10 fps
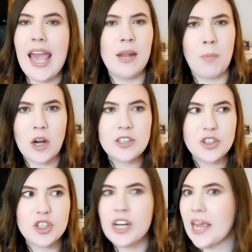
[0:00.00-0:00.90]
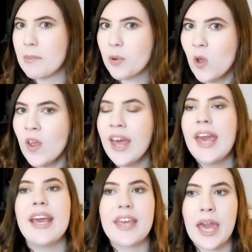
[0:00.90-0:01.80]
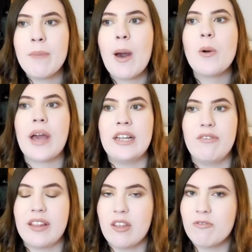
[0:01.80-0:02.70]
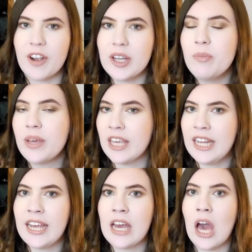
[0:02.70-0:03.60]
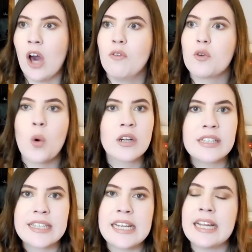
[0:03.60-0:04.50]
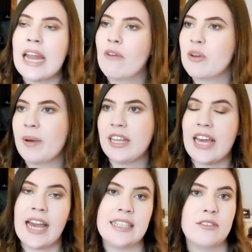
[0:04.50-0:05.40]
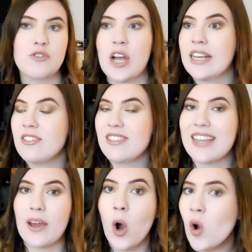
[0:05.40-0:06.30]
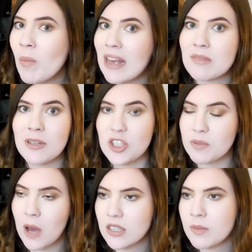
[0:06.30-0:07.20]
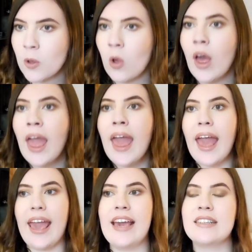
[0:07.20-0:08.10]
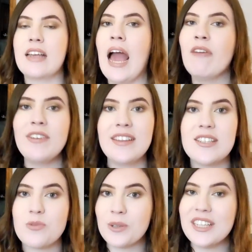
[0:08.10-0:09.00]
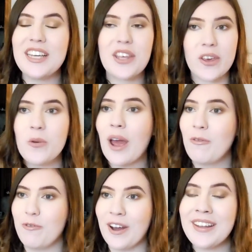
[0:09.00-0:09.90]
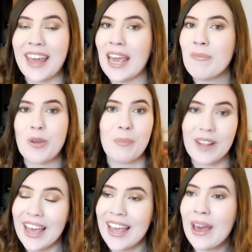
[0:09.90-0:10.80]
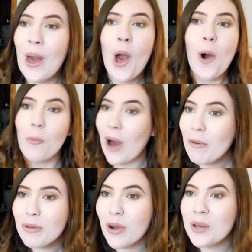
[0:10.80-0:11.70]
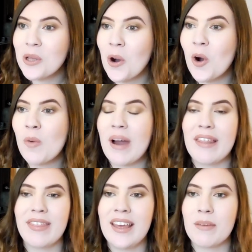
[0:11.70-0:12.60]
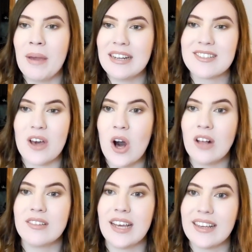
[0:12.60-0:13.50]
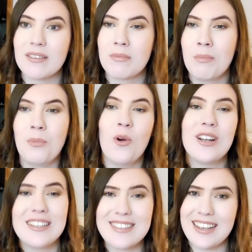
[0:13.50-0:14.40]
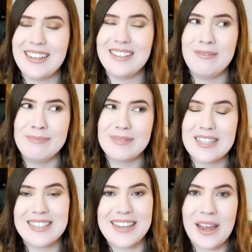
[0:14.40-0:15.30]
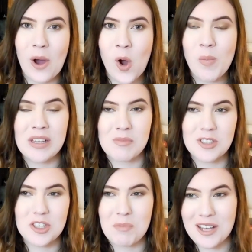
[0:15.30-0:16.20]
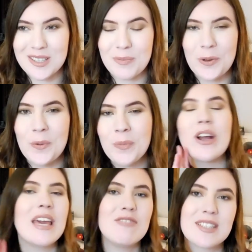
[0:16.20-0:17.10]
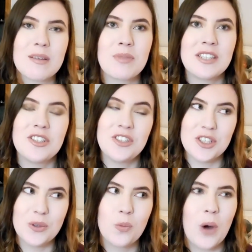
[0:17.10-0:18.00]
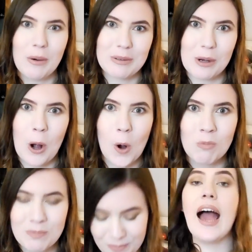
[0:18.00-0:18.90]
in March or April. It came out kind of at the very beginning of quarantine and everybody kind of trying to stay home as much as possible, and having this really cute and fun game to play while we were all home, I think made us all like more excited to stay home as much as possible, or gave us something to do while we were home.